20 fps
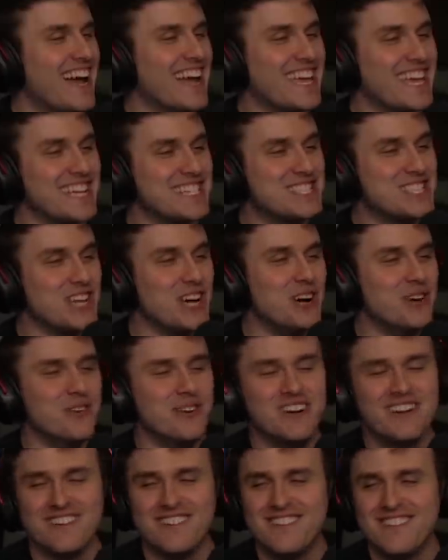I guess so.
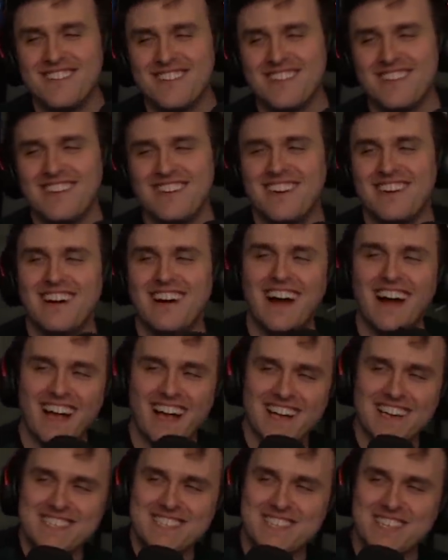I
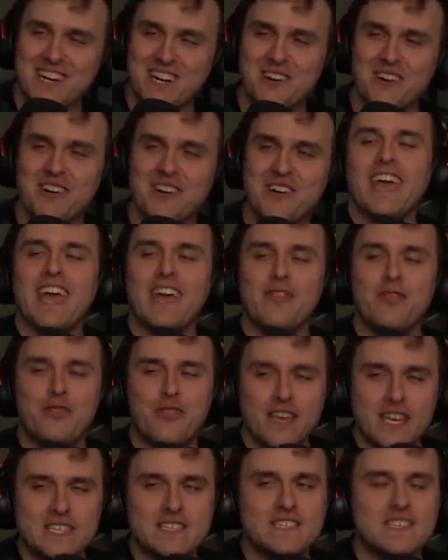guess so. And
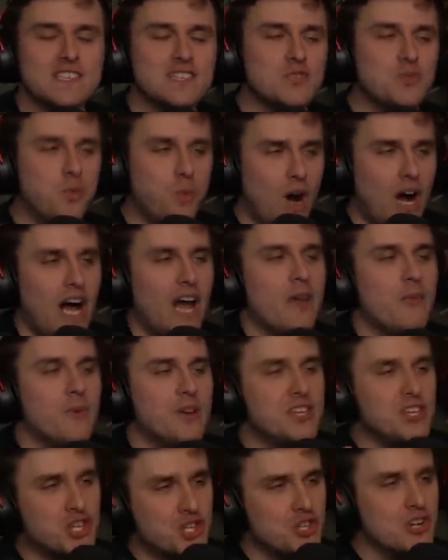this is why we
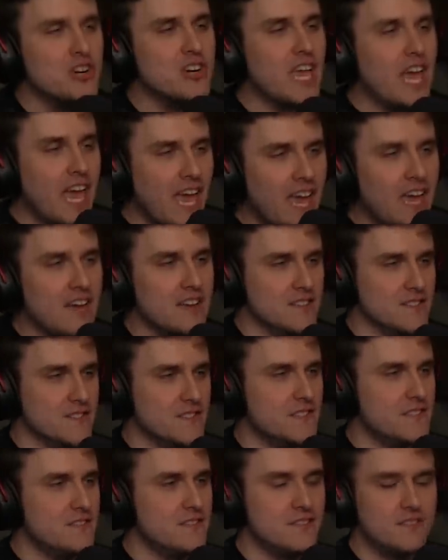shook
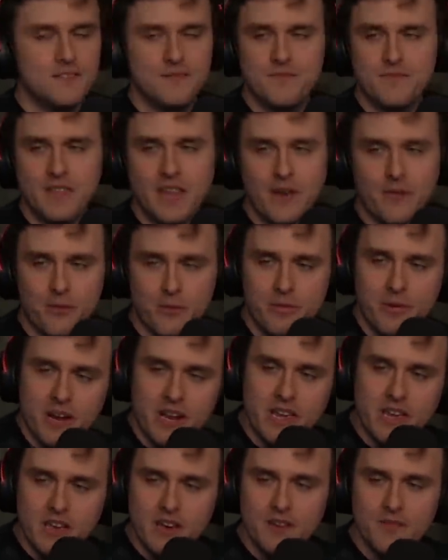hands, everybody.